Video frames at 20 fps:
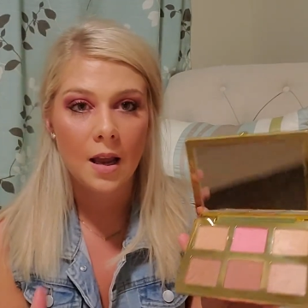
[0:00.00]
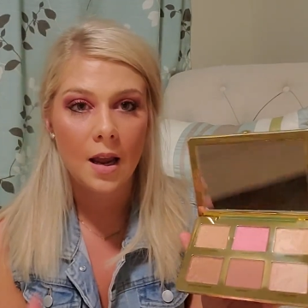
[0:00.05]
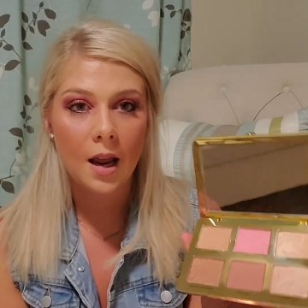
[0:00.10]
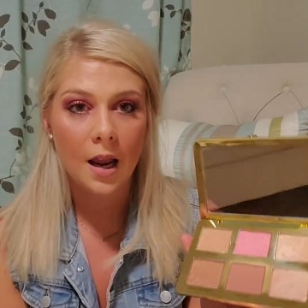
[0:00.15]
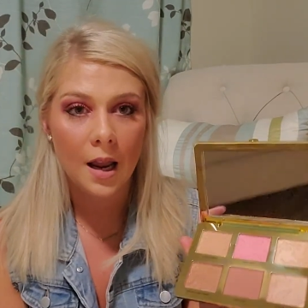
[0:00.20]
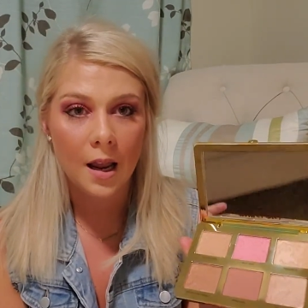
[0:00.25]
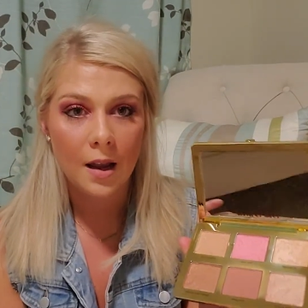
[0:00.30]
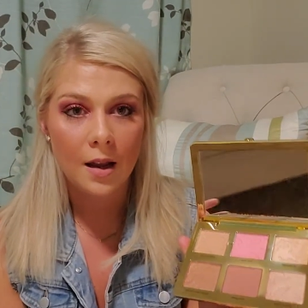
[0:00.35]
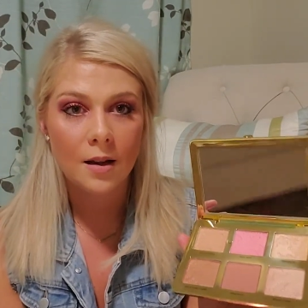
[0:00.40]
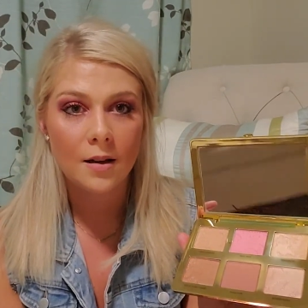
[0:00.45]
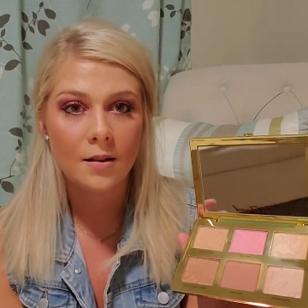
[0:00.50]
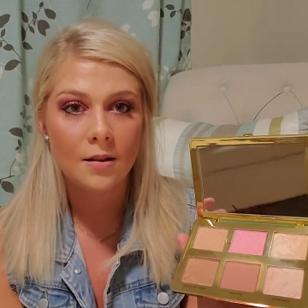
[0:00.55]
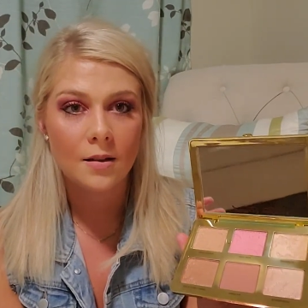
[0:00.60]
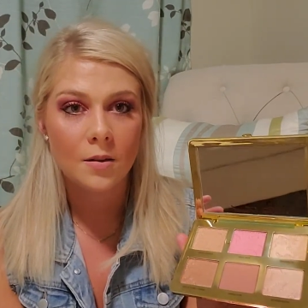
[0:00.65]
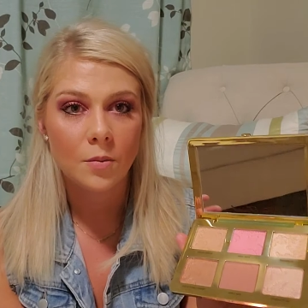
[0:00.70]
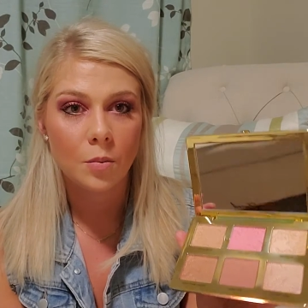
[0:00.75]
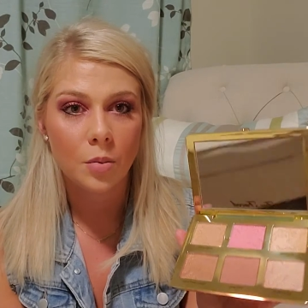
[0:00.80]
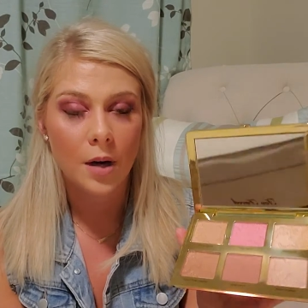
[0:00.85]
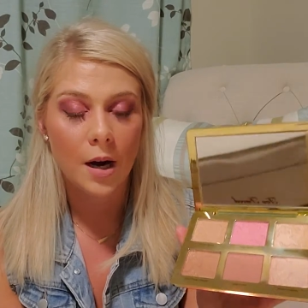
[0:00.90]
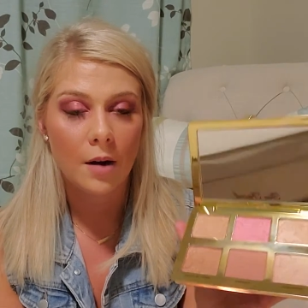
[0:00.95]
and
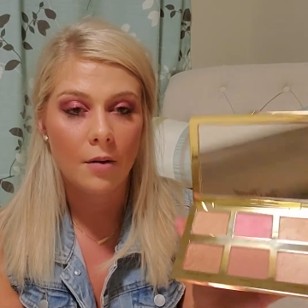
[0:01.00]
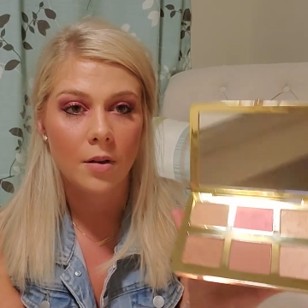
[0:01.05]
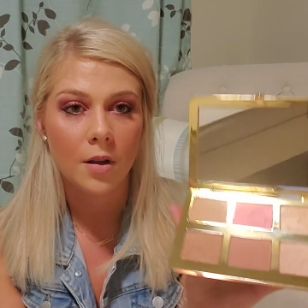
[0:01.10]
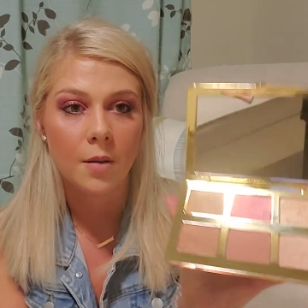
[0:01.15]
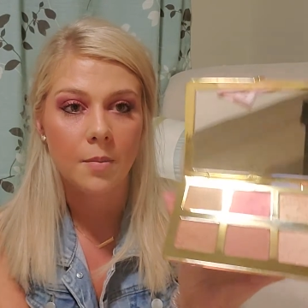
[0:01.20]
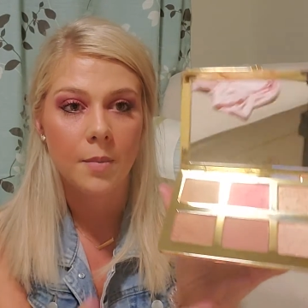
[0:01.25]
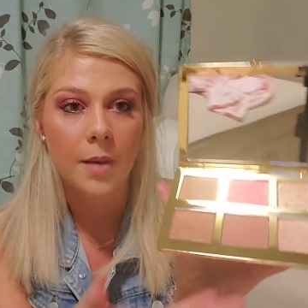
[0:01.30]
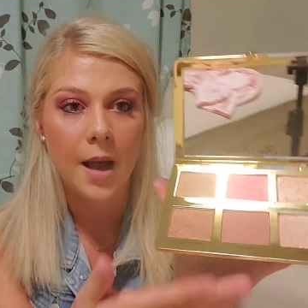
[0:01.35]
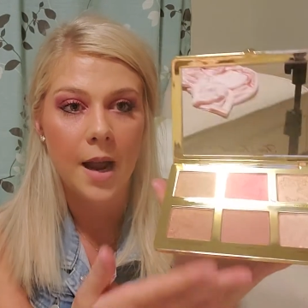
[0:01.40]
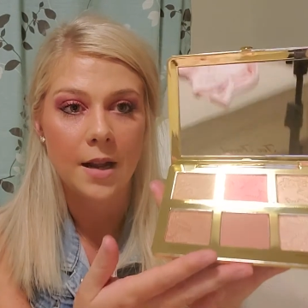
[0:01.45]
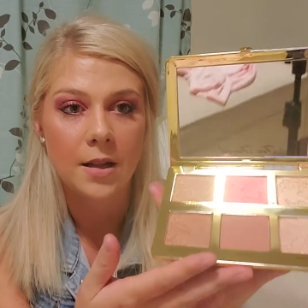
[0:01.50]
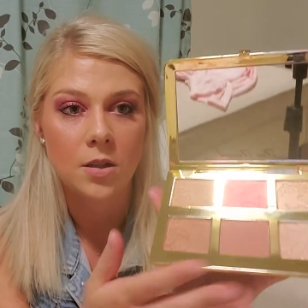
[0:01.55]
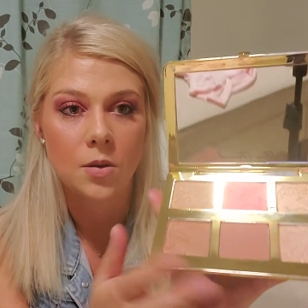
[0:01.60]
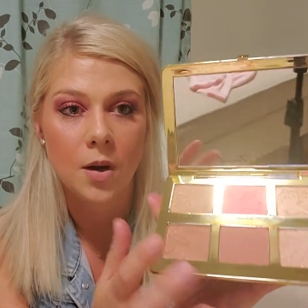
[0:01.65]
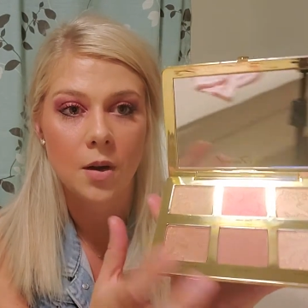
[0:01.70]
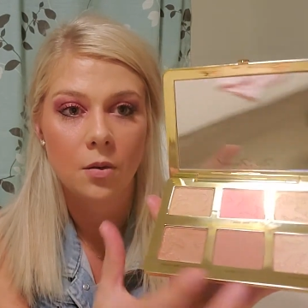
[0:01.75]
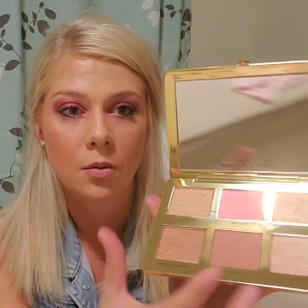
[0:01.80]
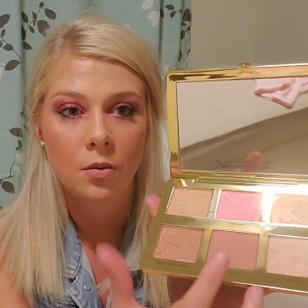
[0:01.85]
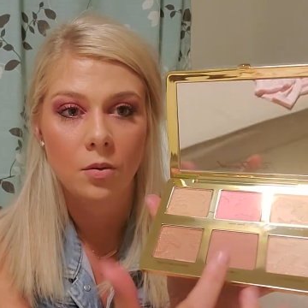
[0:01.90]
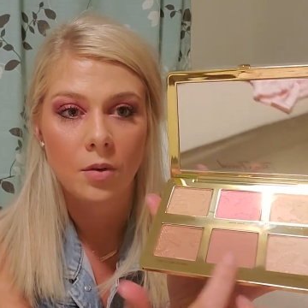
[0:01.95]
brown combined. So I
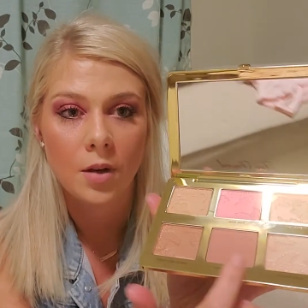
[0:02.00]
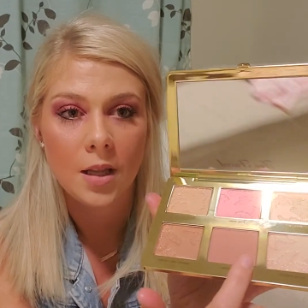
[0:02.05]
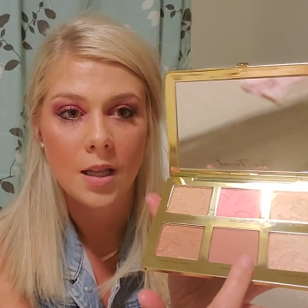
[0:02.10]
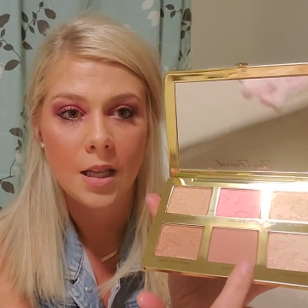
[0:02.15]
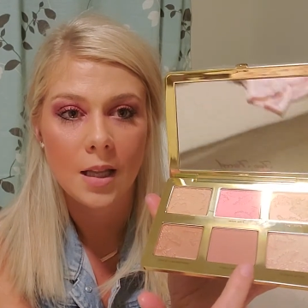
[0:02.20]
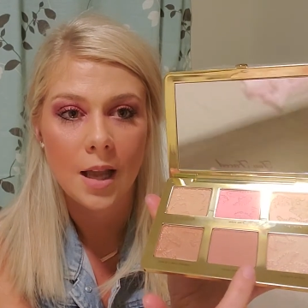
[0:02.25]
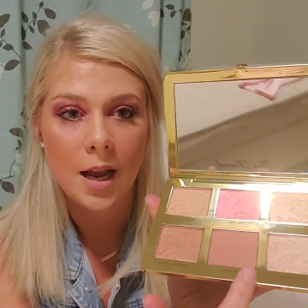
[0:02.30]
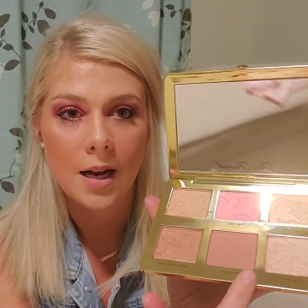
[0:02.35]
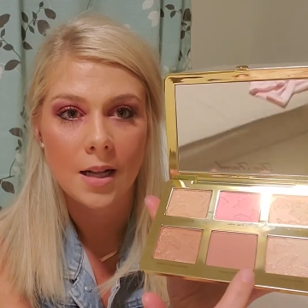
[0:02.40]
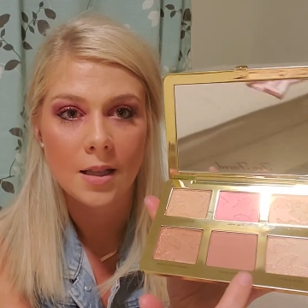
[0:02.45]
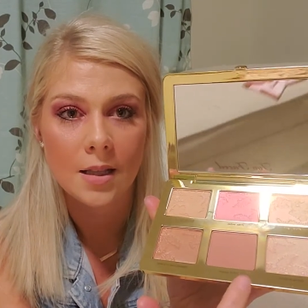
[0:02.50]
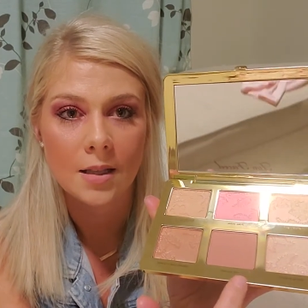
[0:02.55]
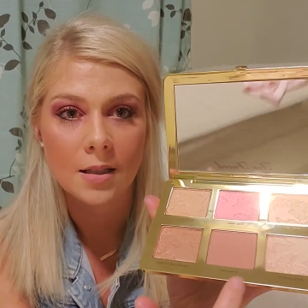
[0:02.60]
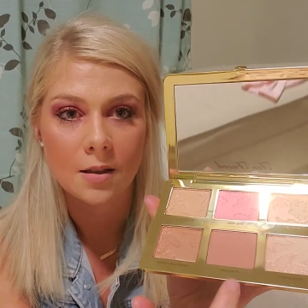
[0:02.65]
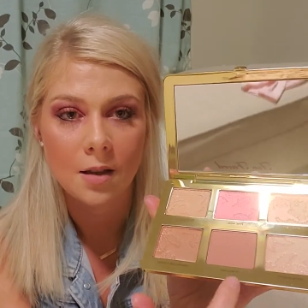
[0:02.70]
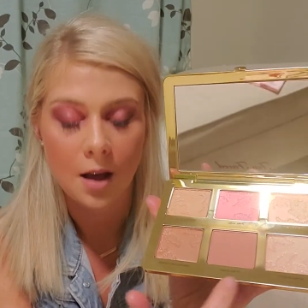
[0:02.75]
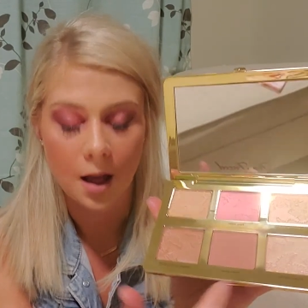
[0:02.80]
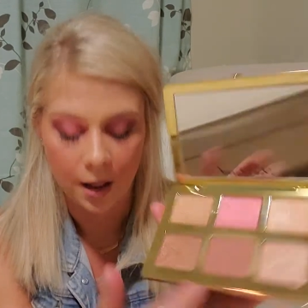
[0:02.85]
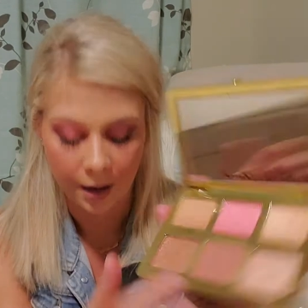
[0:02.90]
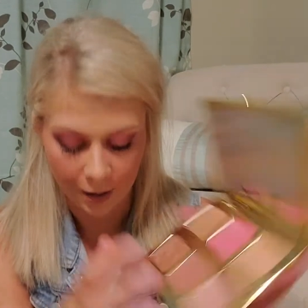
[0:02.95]
really like this
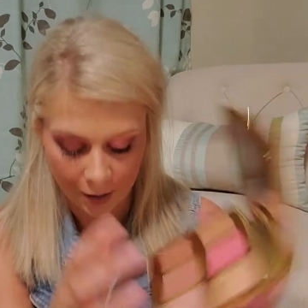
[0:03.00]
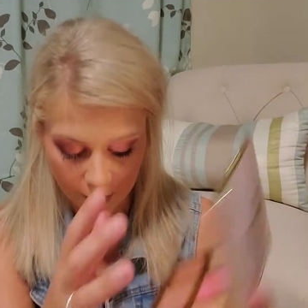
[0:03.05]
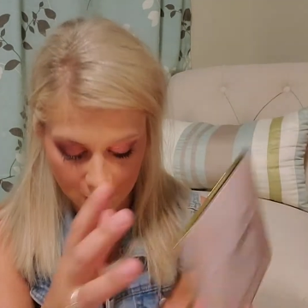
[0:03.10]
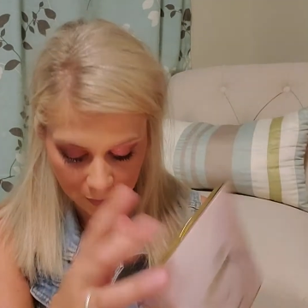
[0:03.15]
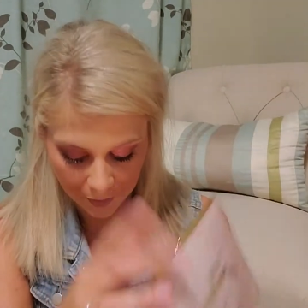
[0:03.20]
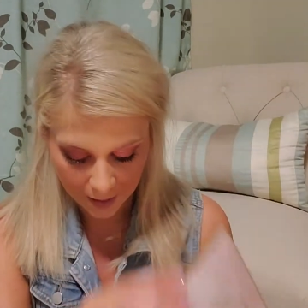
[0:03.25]
color.